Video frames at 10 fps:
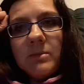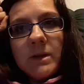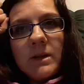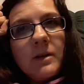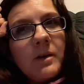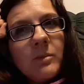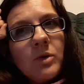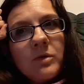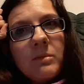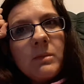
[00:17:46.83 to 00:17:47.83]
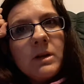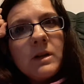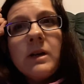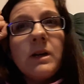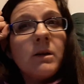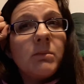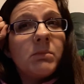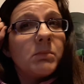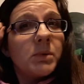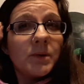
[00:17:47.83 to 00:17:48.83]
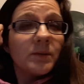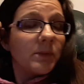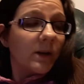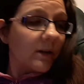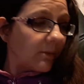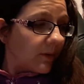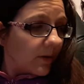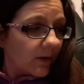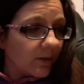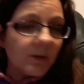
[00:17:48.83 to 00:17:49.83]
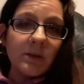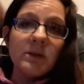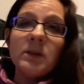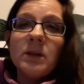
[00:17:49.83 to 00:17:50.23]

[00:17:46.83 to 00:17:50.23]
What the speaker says: to buy anything more from Clinique, I'll possibly end up with another one.